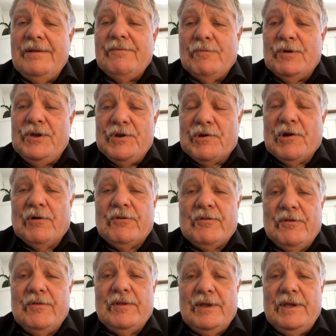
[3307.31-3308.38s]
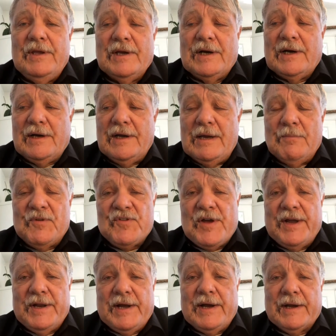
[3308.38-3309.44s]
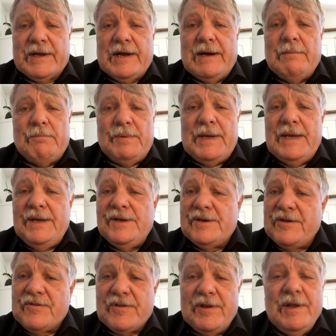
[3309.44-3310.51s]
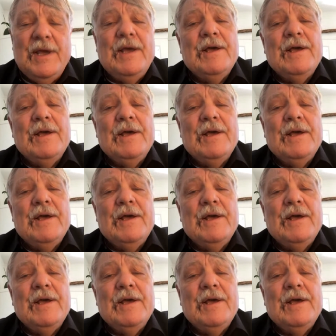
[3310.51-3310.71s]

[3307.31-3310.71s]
when you go to the Amazon.com page, I say,